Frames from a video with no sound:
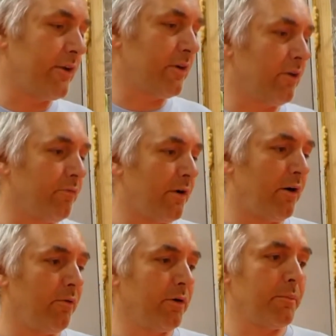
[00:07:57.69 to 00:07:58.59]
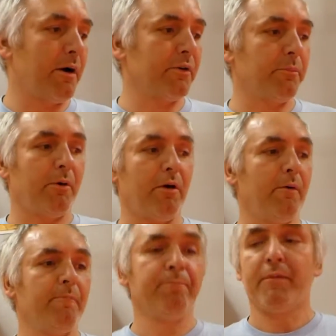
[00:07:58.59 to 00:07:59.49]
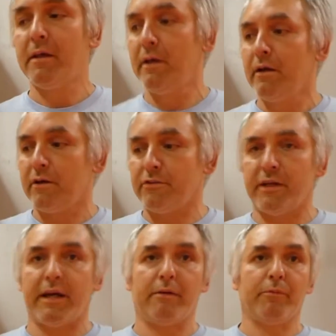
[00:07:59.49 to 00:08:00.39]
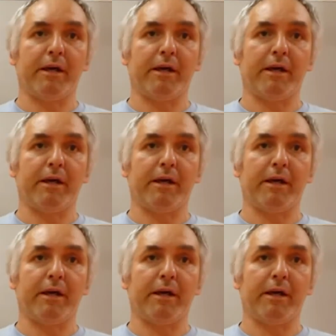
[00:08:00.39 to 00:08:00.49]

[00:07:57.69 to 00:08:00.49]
jungle fowl will come out tomorrow because we got to